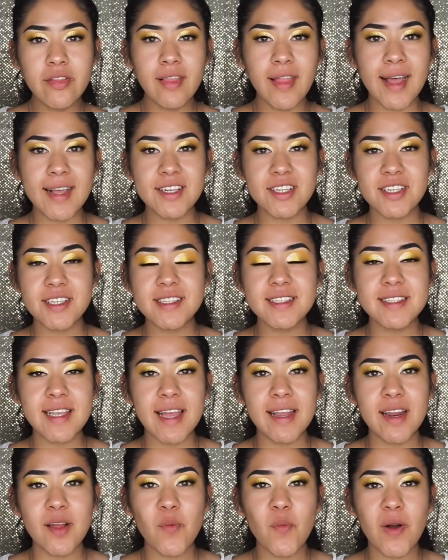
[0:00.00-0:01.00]
the lashes,
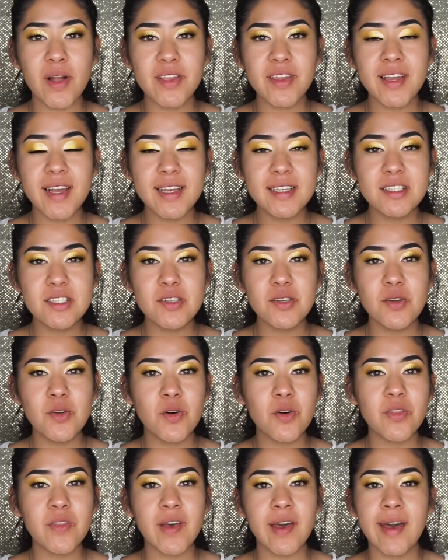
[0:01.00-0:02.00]
and I want you guys to
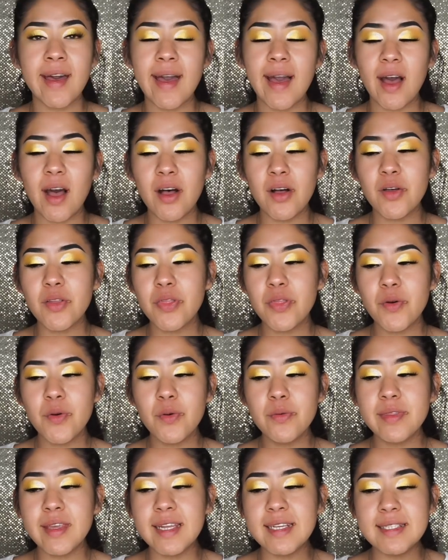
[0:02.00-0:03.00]
know that
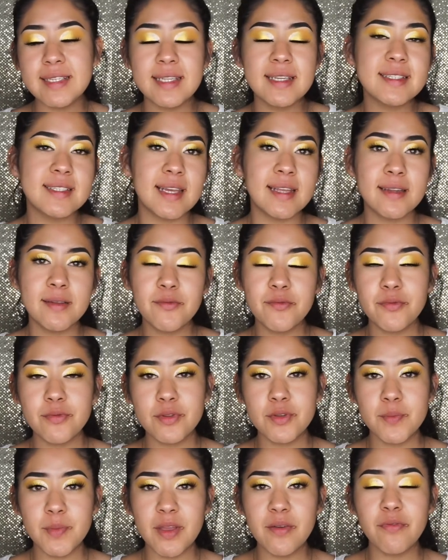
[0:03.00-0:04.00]
although they did send
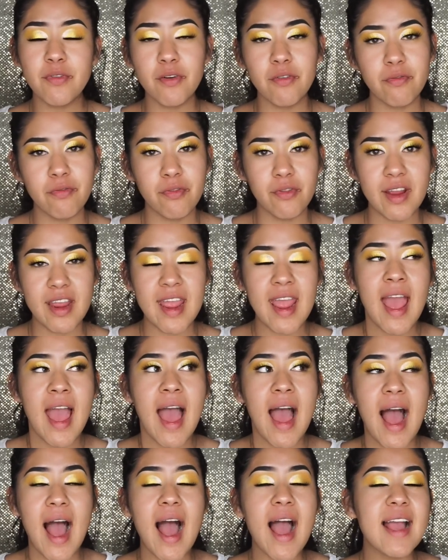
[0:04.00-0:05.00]
them to me for free,
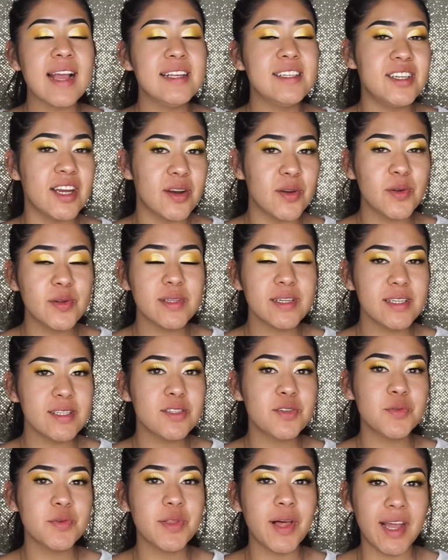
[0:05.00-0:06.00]
I generally
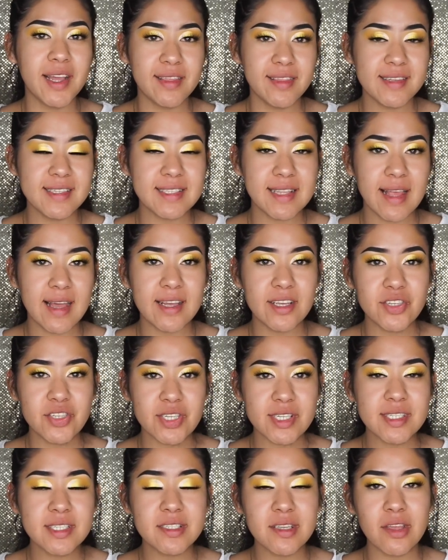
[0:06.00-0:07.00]
do like these
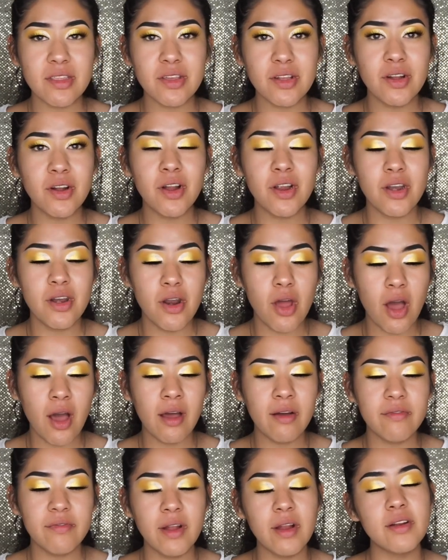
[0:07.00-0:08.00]
lashes. They are
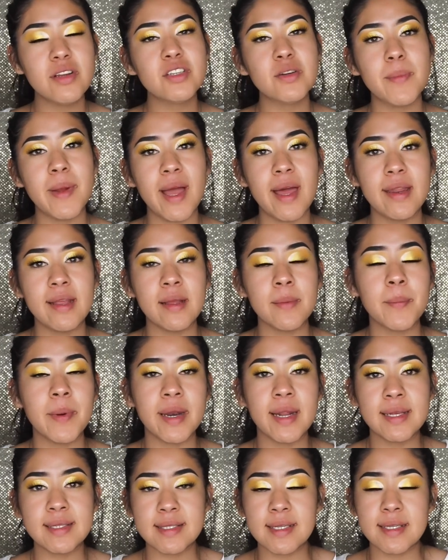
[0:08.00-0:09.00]
not very dramatic,
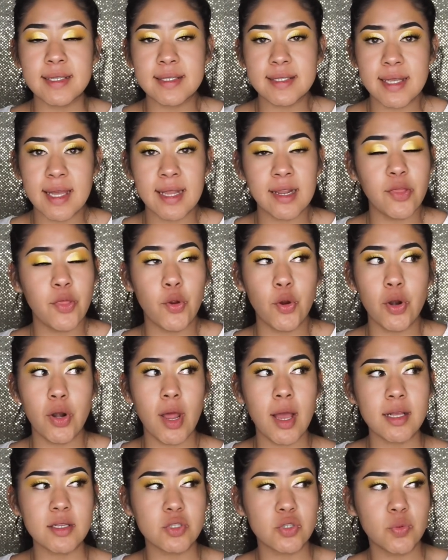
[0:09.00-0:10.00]
but as I said, they're
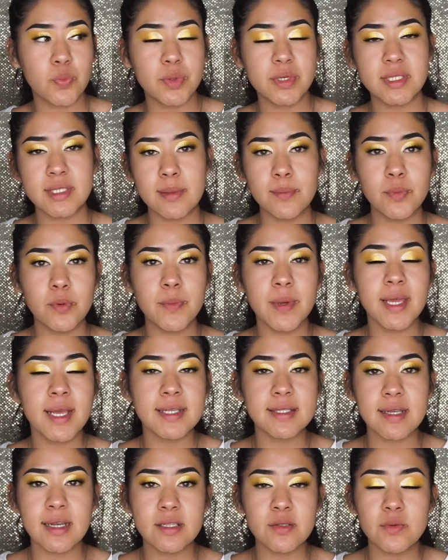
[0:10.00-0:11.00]
not super simple
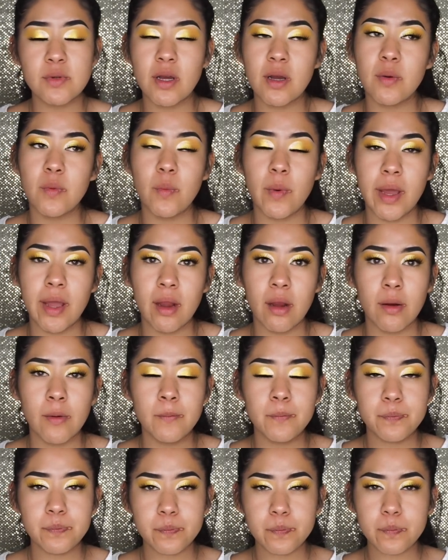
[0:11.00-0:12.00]
because I do not
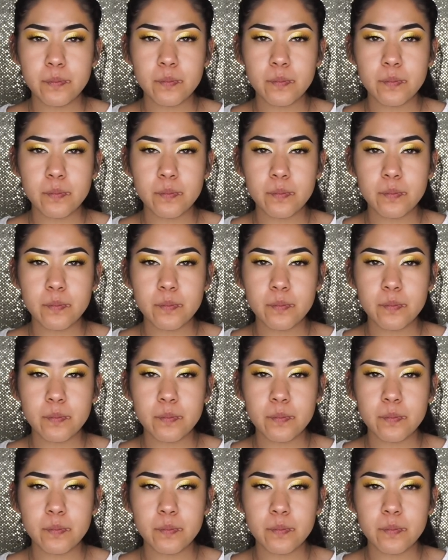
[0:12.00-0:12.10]
wear